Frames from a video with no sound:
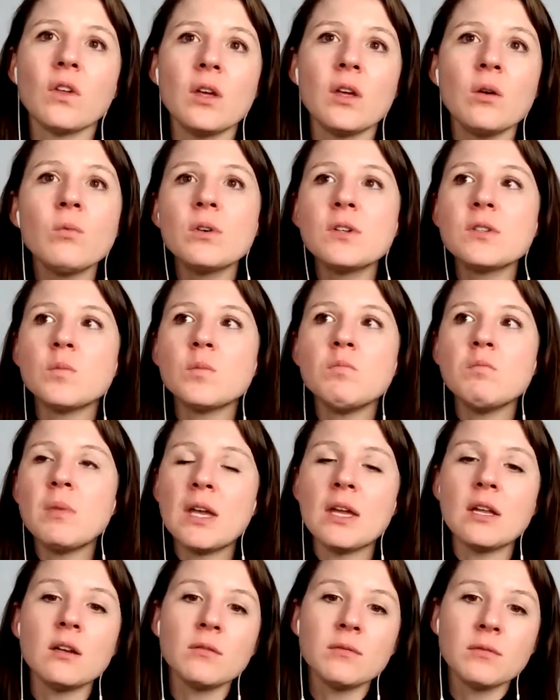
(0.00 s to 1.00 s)
it was
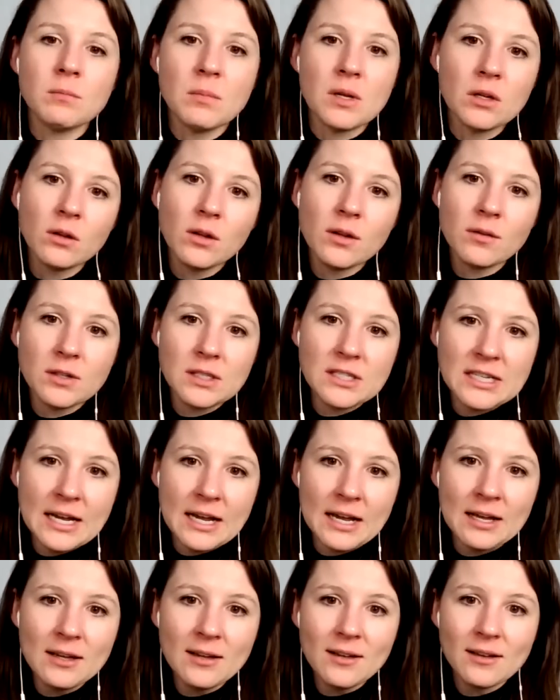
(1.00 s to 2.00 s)
middle of the
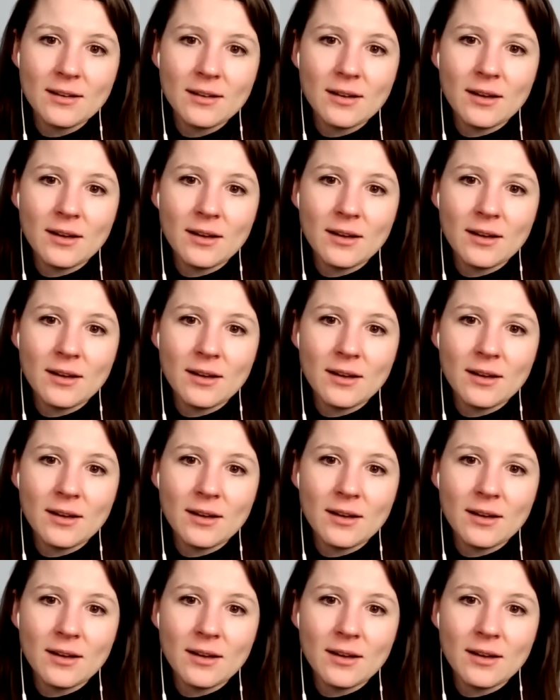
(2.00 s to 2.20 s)
day,